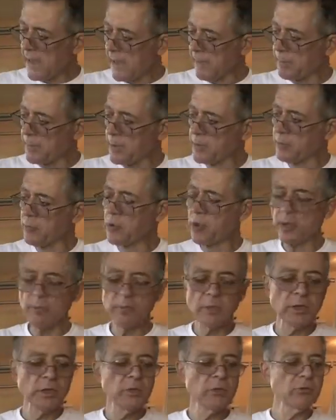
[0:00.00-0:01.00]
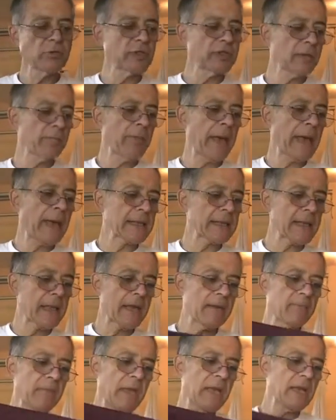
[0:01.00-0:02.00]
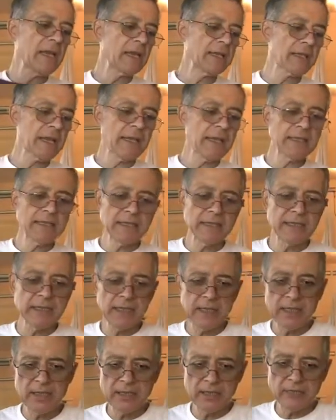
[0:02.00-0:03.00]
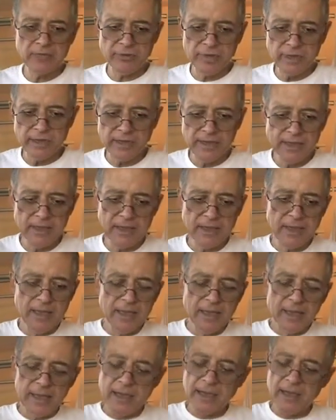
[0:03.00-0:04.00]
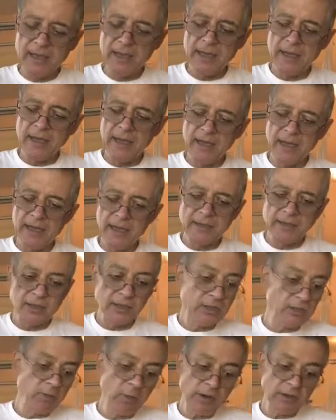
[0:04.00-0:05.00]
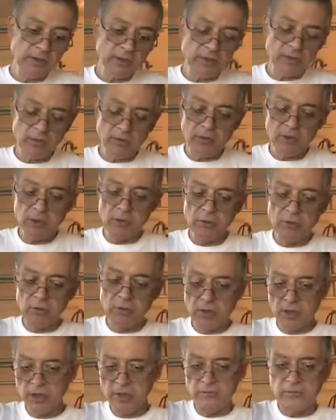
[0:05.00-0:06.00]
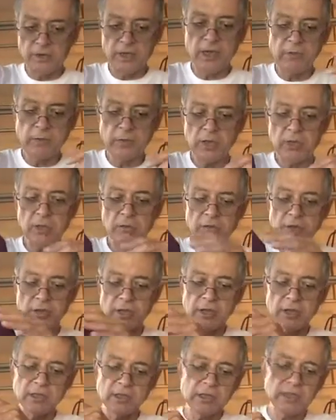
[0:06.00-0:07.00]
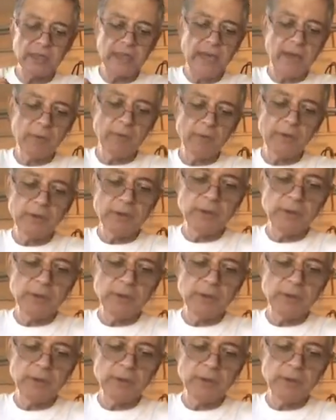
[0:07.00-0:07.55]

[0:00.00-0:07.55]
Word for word: cap and what I'm going to use is a paddle I made in 1983. Uh, and it's worked all along. If you come close, you can see how we